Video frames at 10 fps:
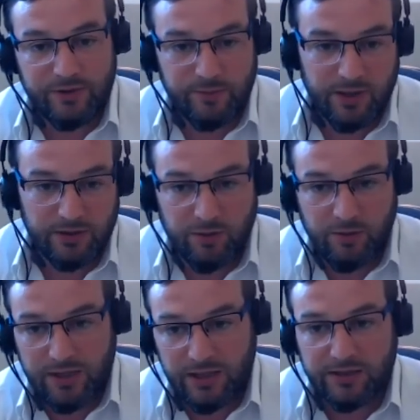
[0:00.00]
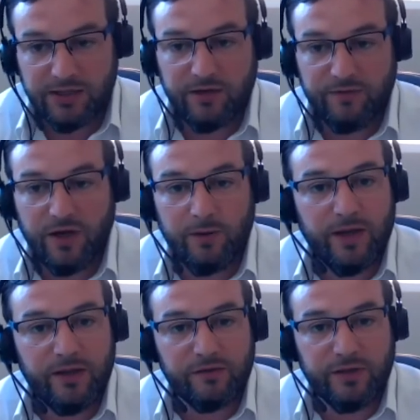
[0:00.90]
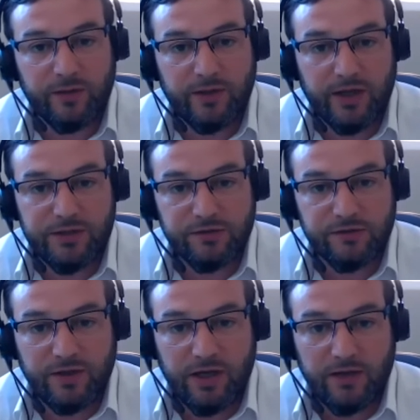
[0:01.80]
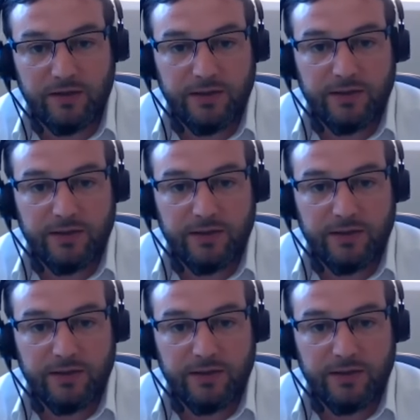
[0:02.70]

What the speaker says: to be able to quickly identify where those locations are.